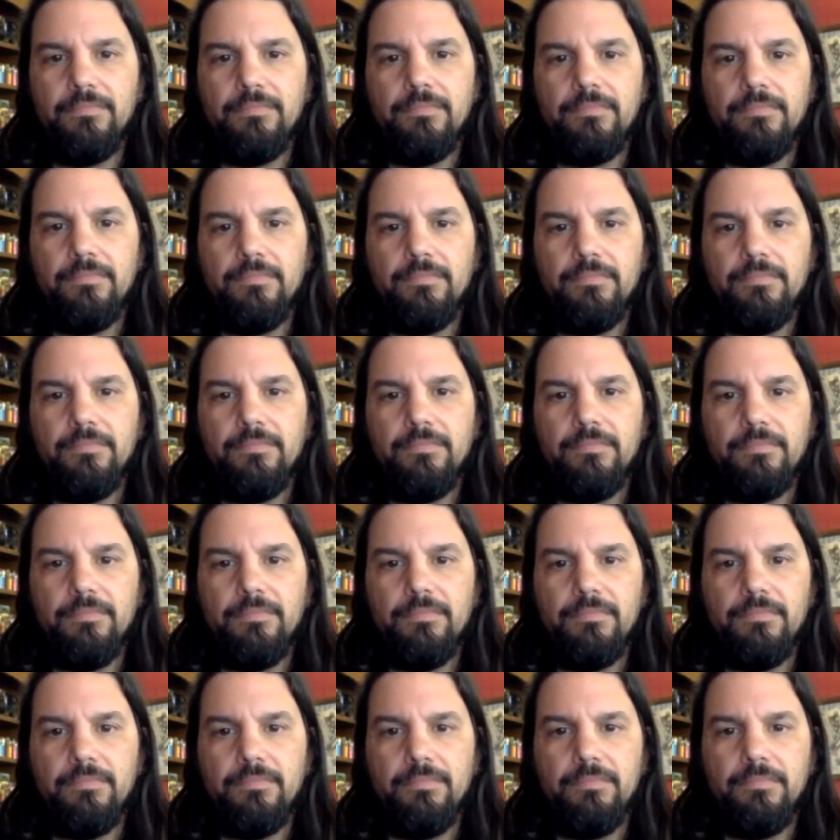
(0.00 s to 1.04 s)

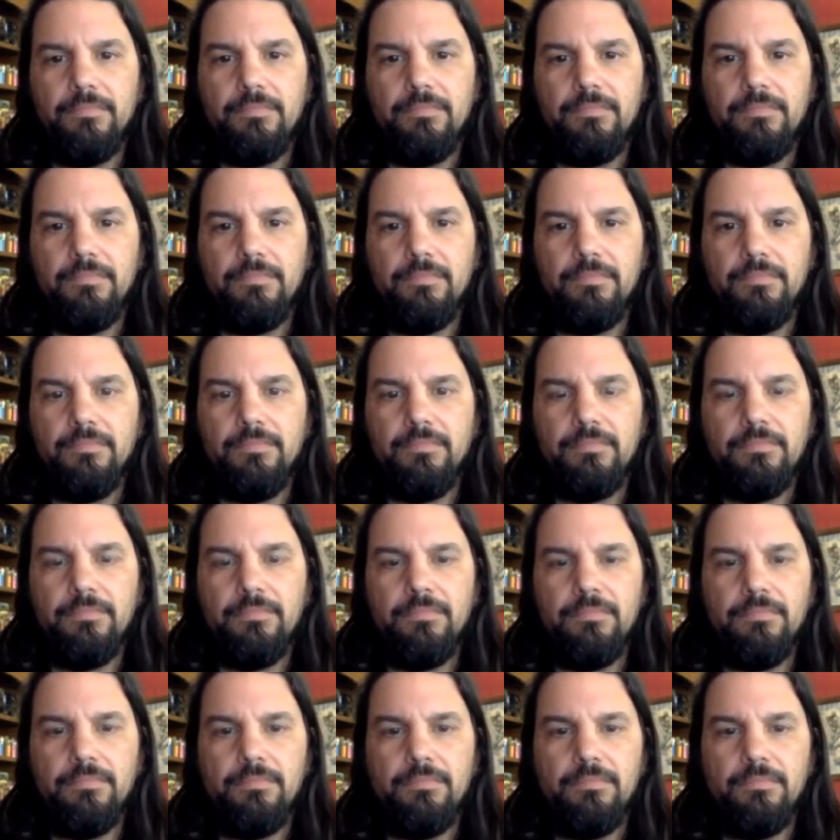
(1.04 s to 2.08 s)

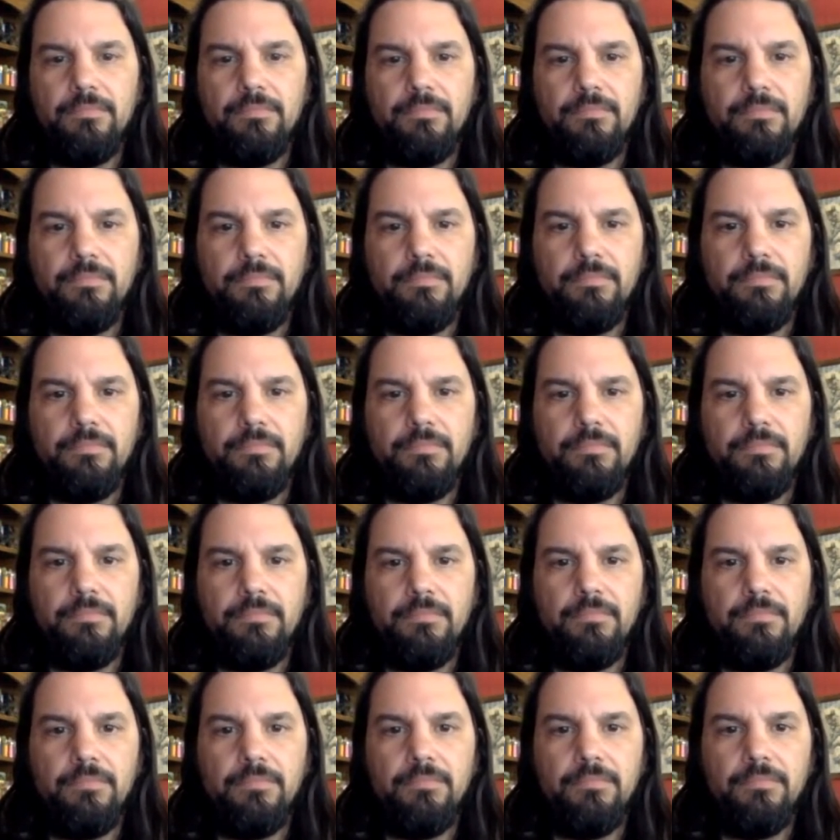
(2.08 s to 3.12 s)

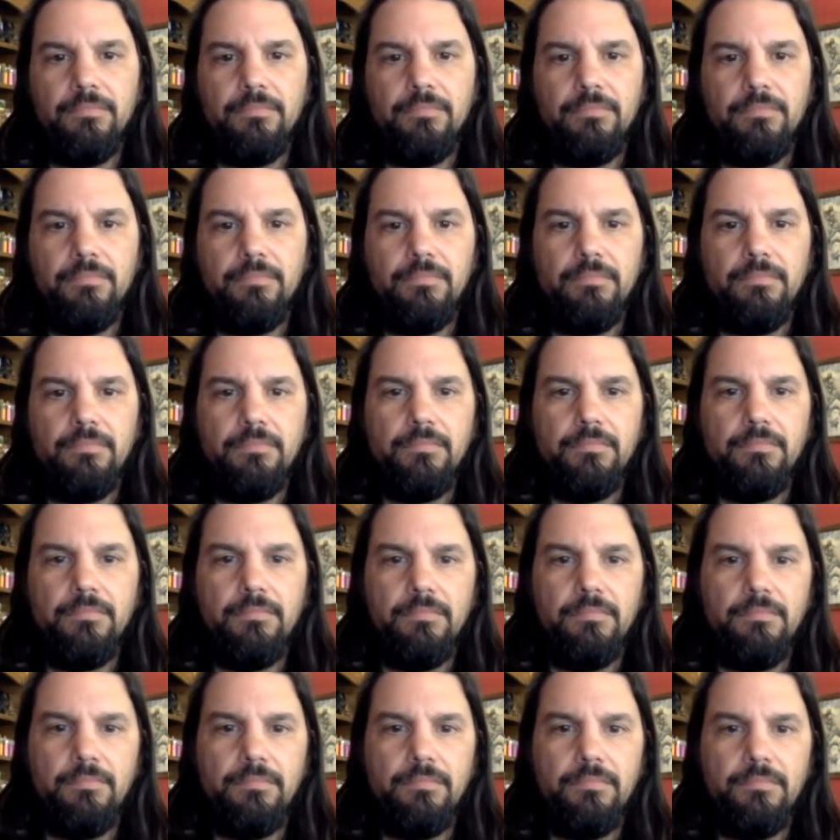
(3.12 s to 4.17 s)

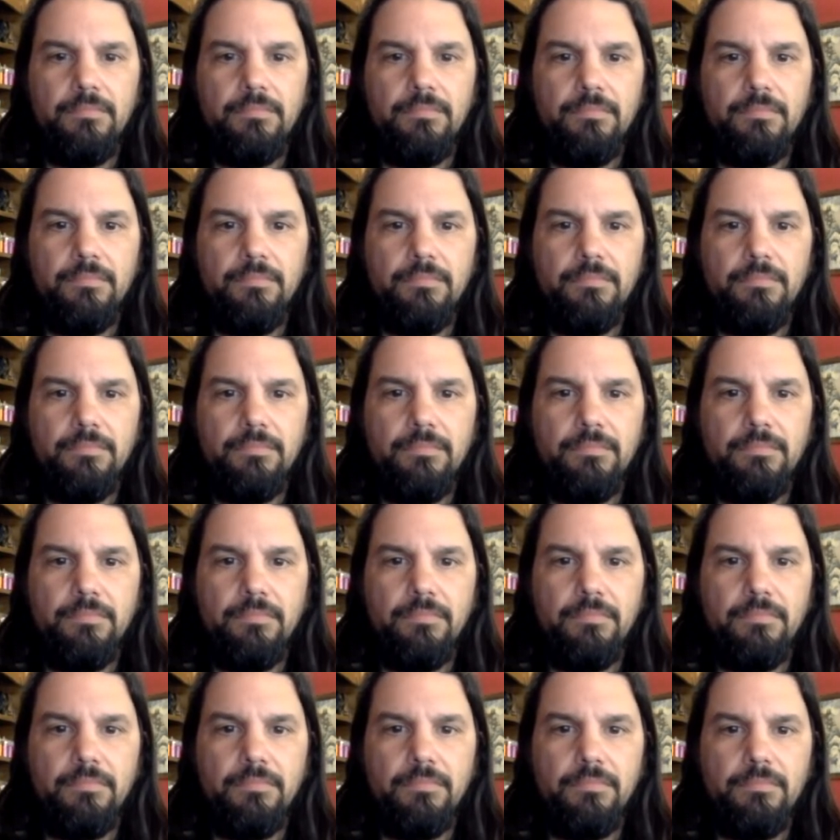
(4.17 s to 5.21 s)

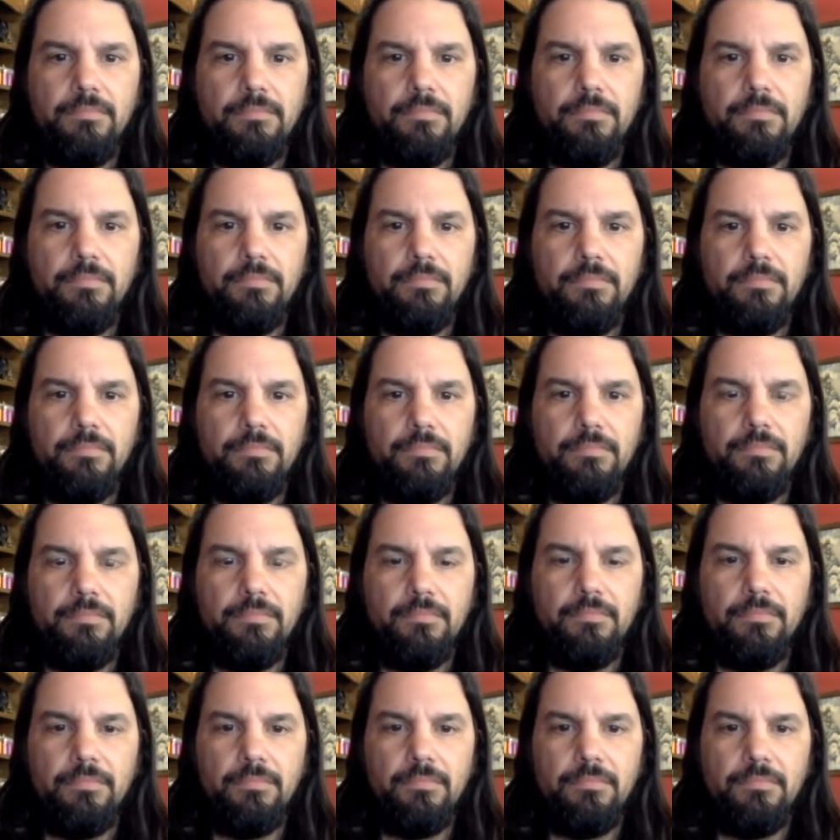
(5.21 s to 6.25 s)

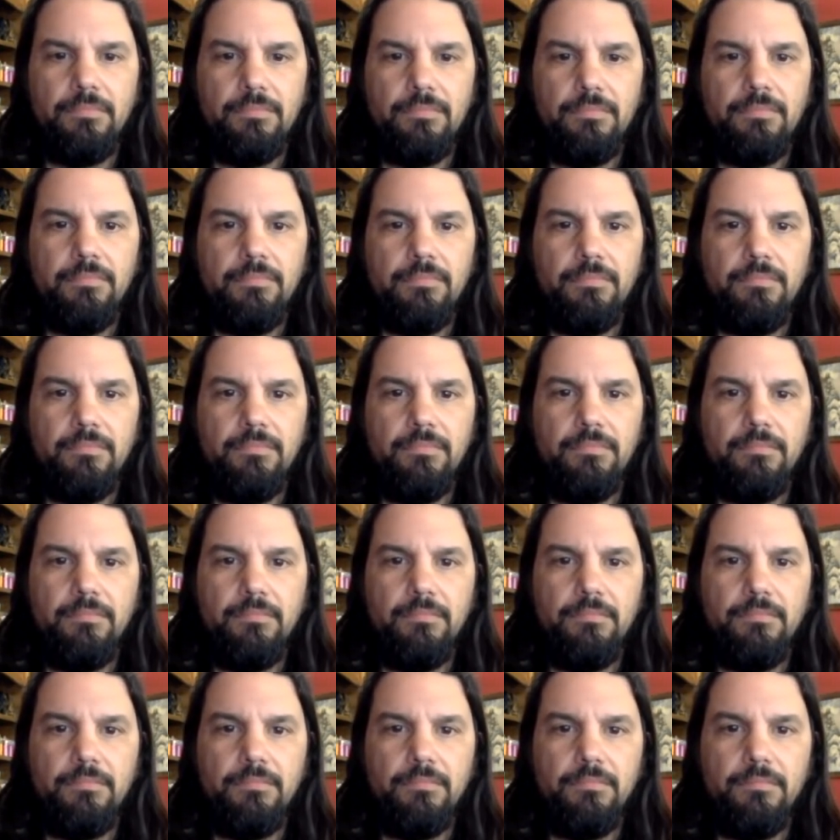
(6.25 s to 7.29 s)

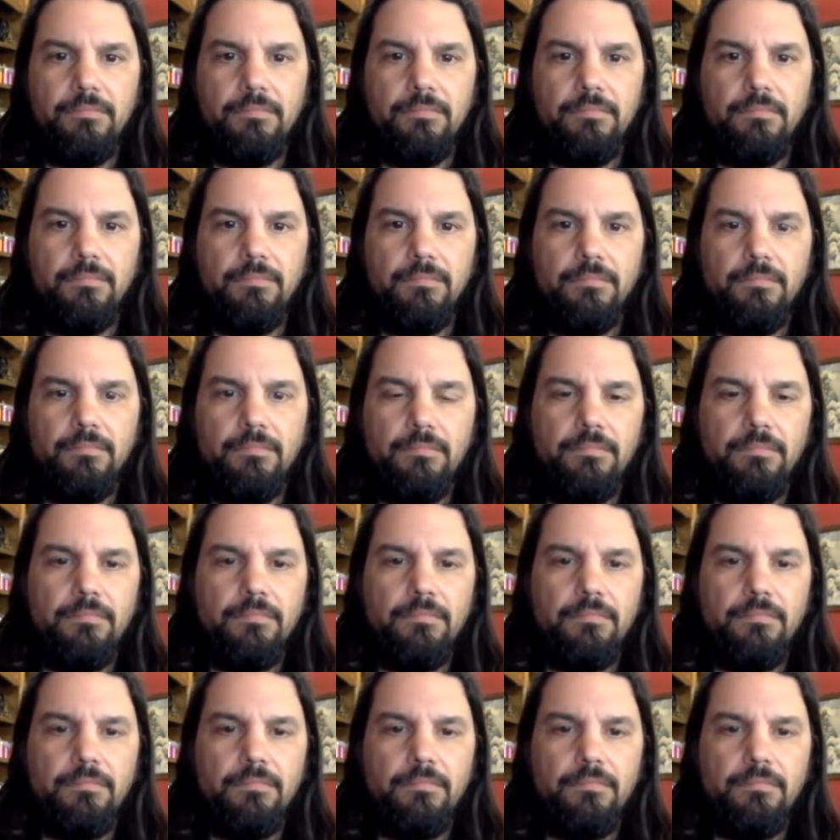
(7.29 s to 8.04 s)
No words are spoken by the person on screen.